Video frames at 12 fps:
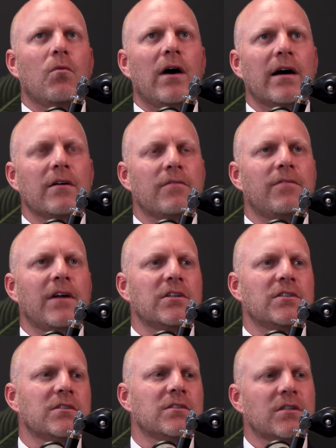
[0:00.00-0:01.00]

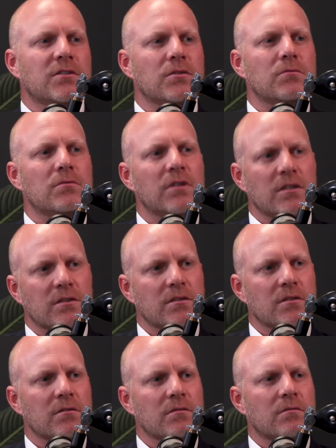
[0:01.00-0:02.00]
inflation is such a risk.